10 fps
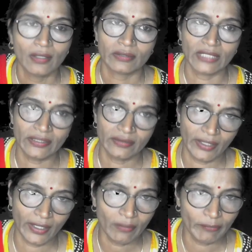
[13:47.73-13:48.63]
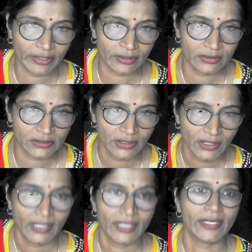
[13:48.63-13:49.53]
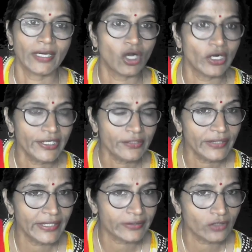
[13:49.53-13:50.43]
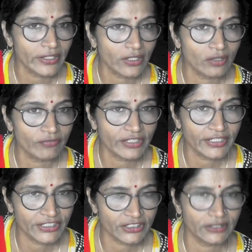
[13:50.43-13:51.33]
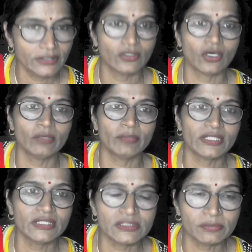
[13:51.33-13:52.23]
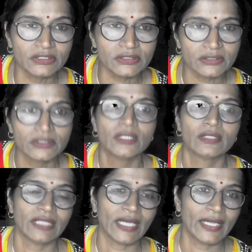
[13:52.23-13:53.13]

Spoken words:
Then they are metals. And according to electronic configuration, non-metals means the